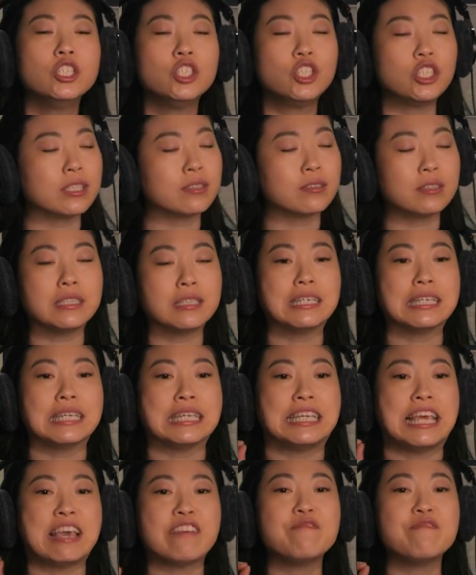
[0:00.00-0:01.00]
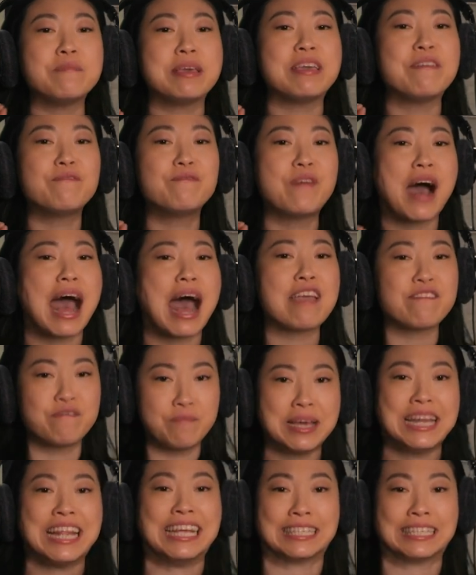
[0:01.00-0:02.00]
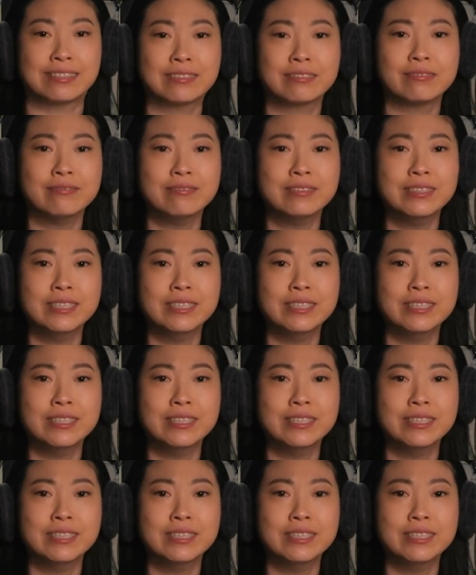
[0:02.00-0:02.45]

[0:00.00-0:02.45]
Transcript: Just give me five minutes.